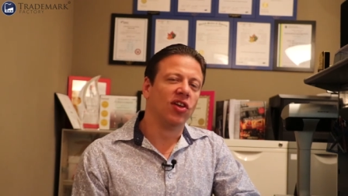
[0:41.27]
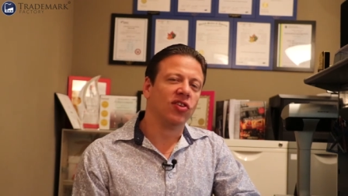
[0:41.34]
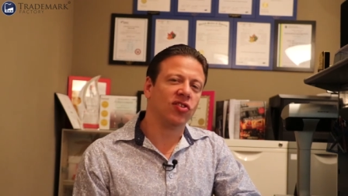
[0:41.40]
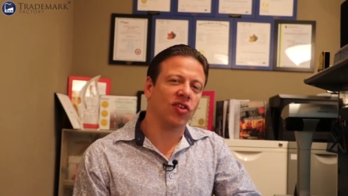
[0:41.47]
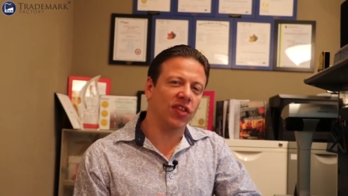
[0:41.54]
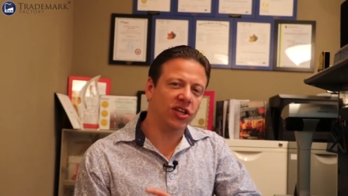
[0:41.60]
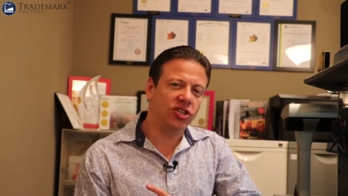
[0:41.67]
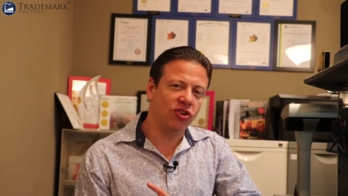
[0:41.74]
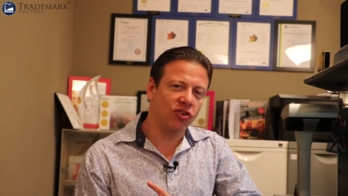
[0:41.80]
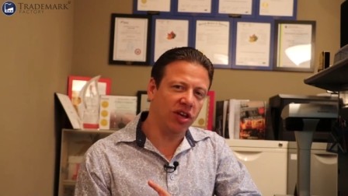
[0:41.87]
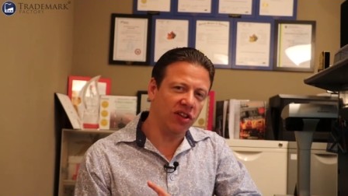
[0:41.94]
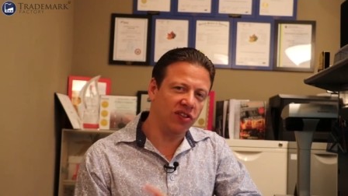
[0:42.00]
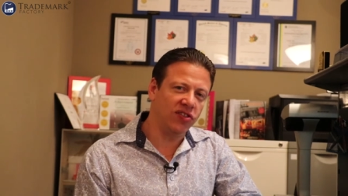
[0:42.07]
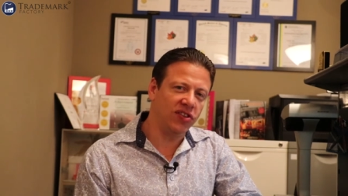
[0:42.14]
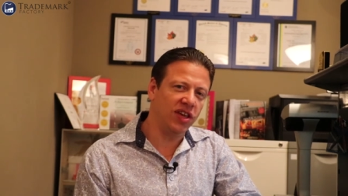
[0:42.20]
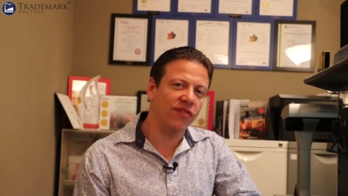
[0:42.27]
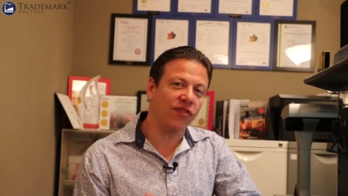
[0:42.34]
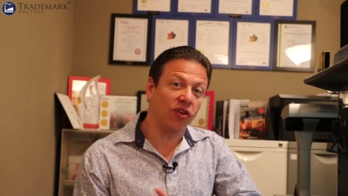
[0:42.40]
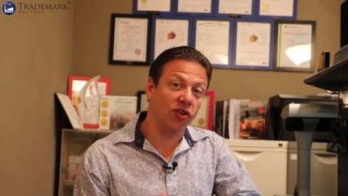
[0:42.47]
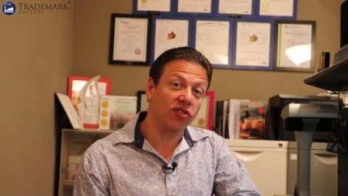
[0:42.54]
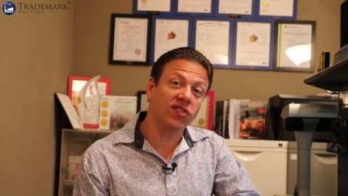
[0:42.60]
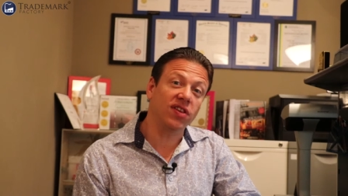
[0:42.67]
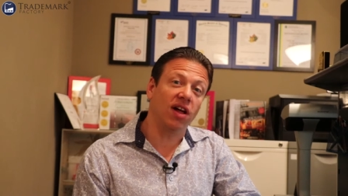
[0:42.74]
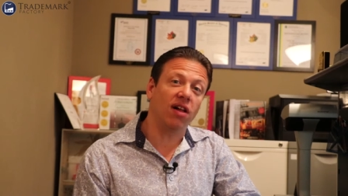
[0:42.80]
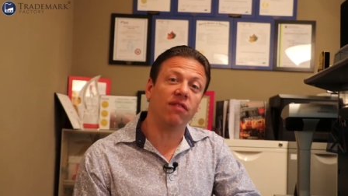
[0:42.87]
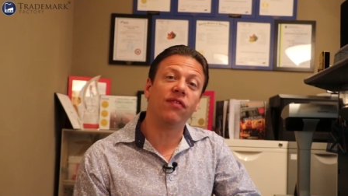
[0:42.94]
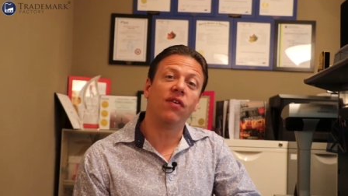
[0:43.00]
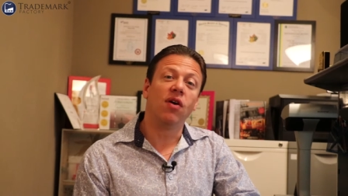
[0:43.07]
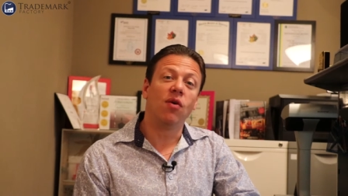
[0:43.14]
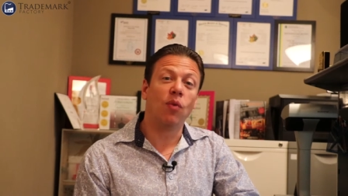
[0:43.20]
so that you can see for
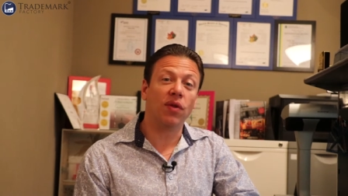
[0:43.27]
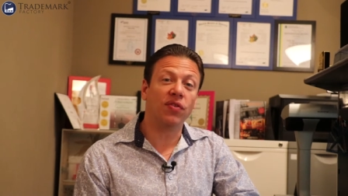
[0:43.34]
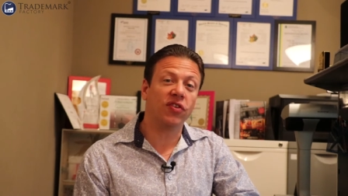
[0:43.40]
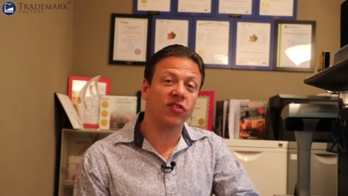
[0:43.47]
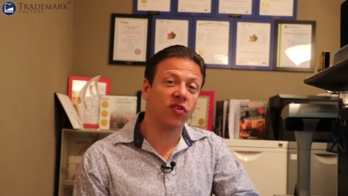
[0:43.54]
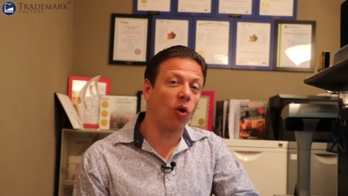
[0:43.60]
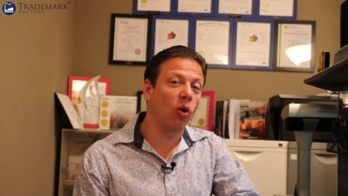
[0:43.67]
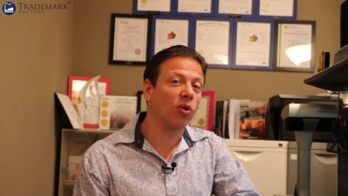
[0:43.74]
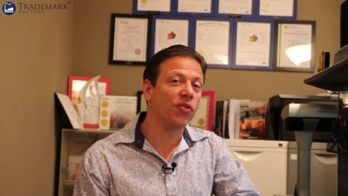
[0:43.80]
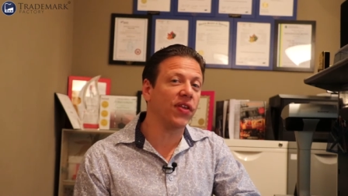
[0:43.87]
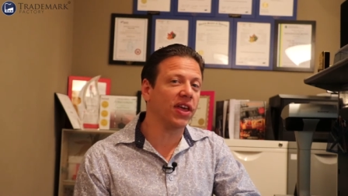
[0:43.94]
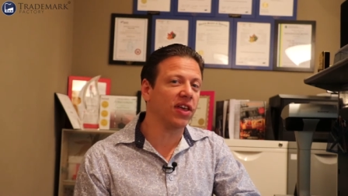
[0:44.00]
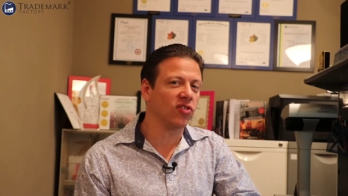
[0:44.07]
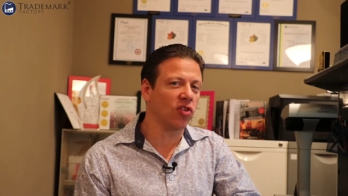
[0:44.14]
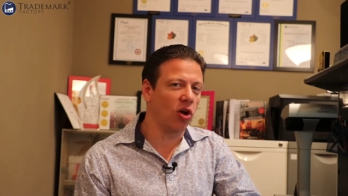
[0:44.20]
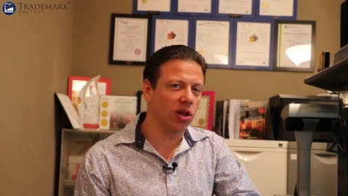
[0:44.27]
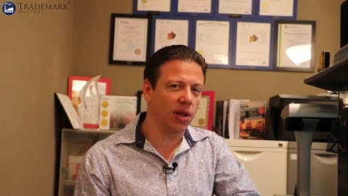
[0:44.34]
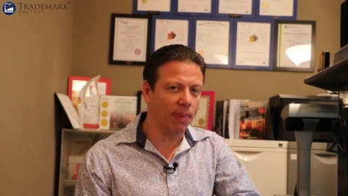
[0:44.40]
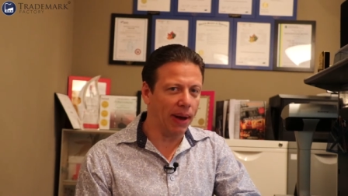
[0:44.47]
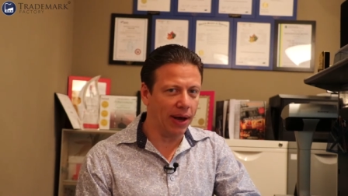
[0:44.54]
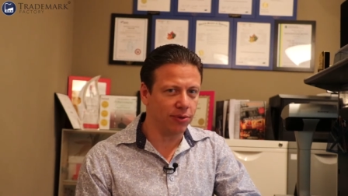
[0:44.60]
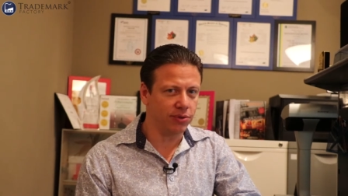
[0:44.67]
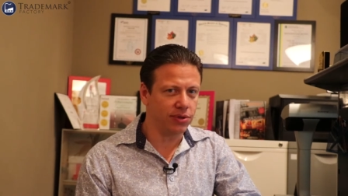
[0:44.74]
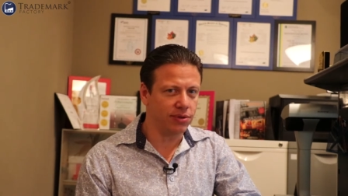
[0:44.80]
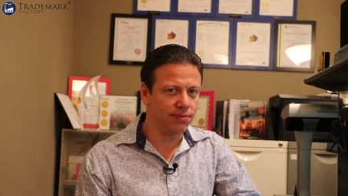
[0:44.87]
yourself what this whole thing is all about.